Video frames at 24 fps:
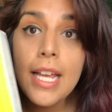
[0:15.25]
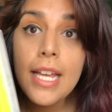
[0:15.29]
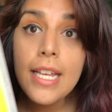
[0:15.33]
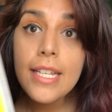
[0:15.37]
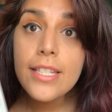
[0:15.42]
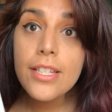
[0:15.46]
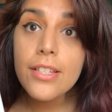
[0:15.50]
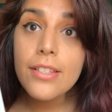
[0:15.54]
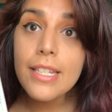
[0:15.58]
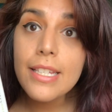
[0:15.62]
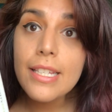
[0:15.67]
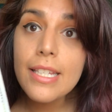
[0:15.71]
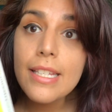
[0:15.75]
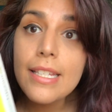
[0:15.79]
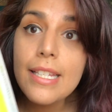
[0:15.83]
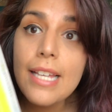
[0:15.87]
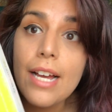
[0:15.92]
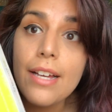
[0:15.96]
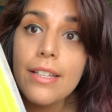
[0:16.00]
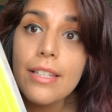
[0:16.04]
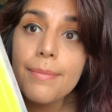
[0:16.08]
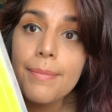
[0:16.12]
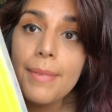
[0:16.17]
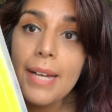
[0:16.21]
So this is
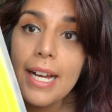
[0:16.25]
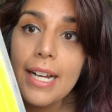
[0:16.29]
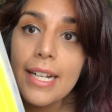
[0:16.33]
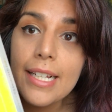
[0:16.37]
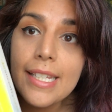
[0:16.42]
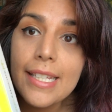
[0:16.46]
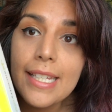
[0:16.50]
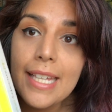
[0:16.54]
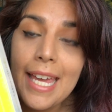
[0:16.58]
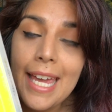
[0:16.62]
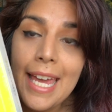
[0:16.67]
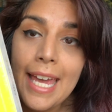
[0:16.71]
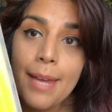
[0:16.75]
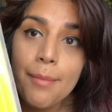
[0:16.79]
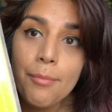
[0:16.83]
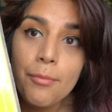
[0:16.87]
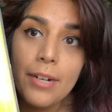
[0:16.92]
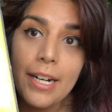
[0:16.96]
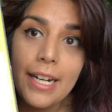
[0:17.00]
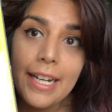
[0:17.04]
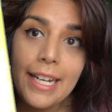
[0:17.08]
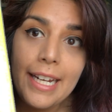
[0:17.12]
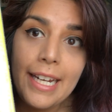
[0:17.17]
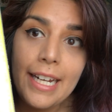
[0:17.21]
how the box came
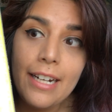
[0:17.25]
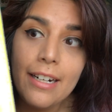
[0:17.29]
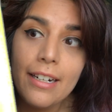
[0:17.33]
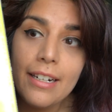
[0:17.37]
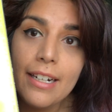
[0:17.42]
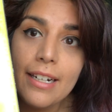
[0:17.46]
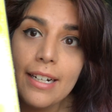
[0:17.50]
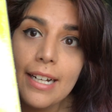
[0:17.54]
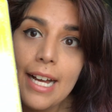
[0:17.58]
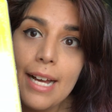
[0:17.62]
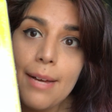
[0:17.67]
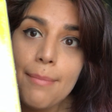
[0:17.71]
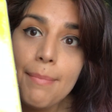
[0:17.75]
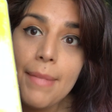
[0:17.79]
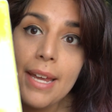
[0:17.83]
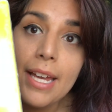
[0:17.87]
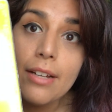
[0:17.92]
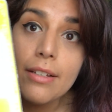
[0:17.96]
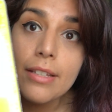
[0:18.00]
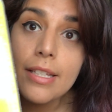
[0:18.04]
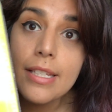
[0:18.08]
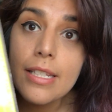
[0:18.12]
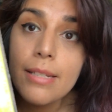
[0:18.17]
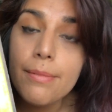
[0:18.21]
right here. It got
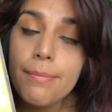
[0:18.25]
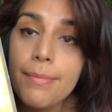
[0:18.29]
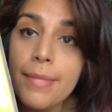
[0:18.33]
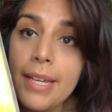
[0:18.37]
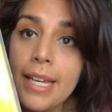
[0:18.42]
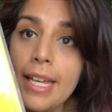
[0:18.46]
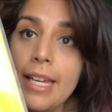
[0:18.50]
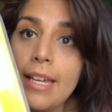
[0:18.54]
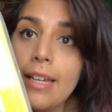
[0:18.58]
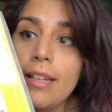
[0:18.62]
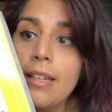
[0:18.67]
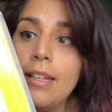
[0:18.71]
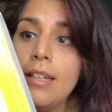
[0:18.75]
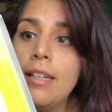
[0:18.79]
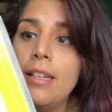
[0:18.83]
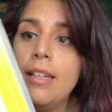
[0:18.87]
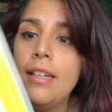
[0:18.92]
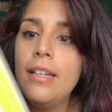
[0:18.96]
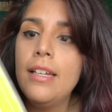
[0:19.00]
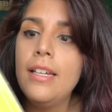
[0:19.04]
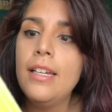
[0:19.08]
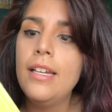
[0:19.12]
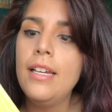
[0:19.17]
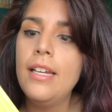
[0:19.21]
mailed to me.
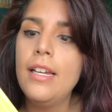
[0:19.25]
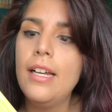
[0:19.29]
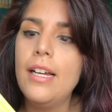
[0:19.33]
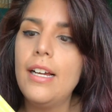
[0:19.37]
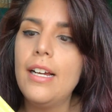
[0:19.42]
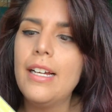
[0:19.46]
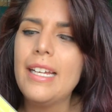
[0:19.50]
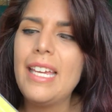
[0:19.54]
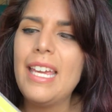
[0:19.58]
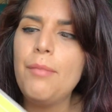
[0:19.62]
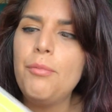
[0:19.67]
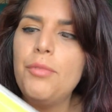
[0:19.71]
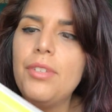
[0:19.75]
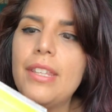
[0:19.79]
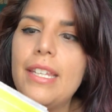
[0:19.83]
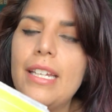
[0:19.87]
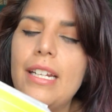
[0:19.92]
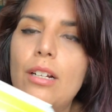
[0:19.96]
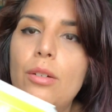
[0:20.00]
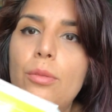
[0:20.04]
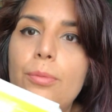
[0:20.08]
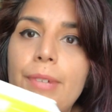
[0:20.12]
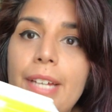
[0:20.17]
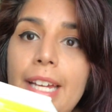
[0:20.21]
Came
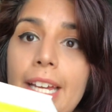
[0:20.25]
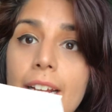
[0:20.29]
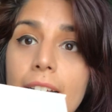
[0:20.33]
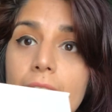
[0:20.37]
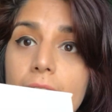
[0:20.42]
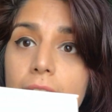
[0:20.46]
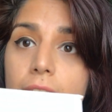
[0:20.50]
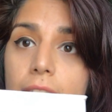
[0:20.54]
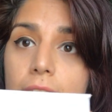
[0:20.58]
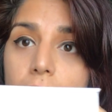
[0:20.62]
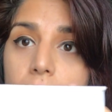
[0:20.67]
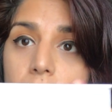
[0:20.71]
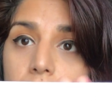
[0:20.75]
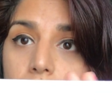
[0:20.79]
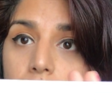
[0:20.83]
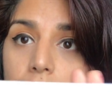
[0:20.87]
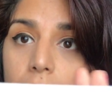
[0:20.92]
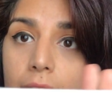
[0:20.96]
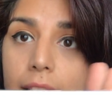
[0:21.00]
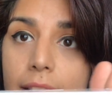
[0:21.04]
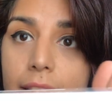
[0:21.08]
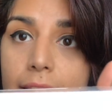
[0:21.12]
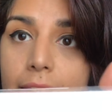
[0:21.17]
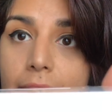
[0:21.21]
within a week.
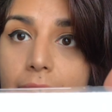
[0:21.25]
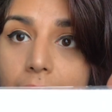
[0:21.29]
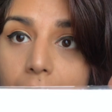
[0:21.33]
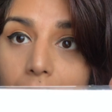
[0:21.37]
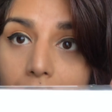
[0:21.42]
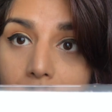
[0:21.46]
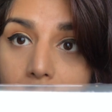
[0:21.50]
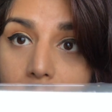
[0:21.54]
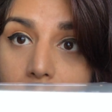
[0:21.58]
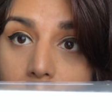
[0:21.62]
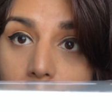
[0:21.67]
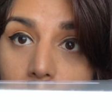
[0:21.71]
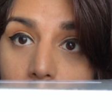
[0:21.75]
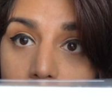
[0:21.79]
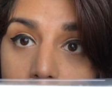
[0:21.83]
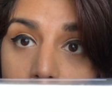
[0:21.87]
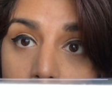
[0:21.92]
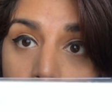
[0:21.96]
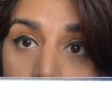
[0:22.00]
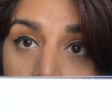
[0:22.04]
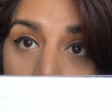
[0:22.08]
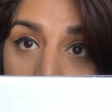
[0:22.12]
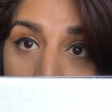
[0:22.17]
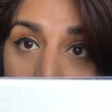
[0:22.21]
It says
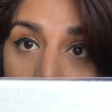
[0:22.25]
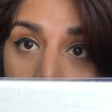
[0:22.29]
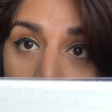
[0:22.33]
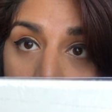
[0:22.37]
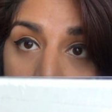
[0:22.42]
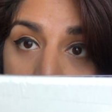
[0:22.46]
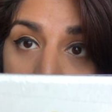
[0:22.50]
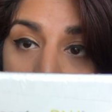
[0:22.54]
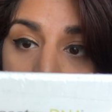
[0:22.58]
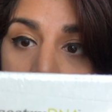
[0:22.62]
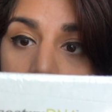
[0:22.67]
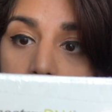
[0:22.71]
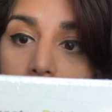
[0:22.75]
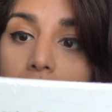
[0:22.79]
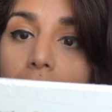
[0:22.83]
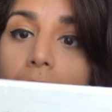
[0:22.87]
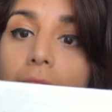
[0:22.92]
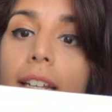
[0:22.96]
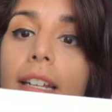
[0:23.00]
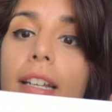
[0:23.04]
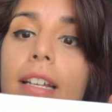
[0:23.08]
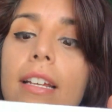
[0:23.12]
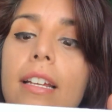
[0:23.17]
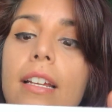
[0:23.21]
Ancestry on it.
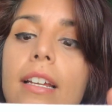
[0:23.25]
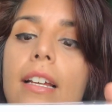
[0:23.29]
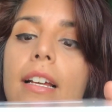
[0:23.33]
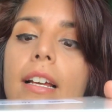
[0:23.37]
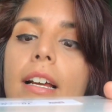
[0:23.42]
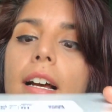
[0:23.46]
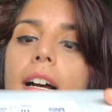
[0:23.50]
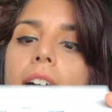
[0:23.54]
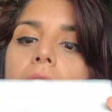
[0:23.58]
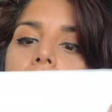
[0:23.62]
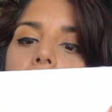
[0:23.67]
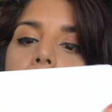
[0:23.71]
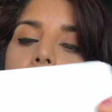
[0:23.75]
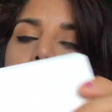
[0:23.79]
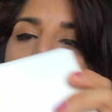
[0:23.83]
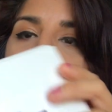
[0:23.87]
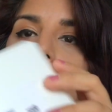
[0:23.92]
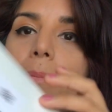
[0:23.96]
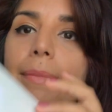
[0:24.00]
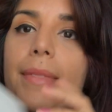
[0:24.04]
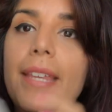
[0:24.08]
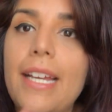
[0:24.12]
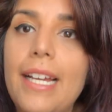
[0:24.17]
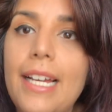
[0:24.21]

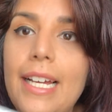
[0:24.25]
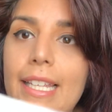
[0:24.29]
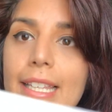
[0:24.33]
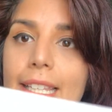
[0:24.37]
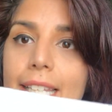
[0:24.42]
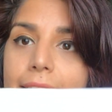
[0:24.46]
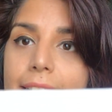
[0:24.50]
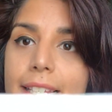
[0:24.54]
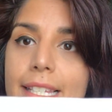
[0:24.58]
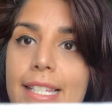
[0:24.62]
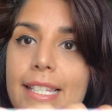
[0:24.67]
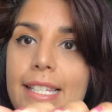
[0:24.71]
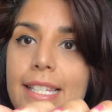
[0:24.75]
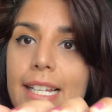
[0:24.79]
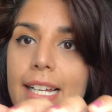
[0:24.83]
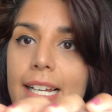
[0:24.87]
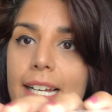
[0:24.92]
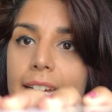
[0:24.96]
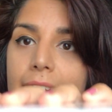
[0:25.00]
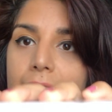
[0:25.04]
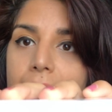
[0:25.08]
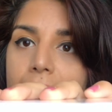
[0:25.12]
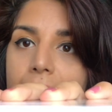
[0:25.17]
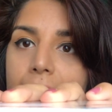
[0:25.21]
Same thing on this
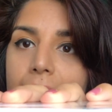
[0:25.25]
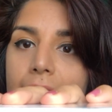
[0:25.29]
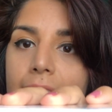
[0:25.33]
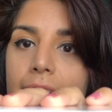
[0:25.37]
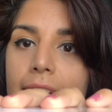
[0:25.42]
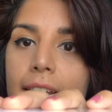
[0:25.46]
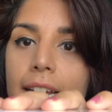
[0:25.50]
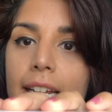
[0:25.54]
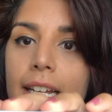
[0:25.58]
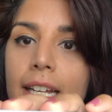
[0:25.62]
side.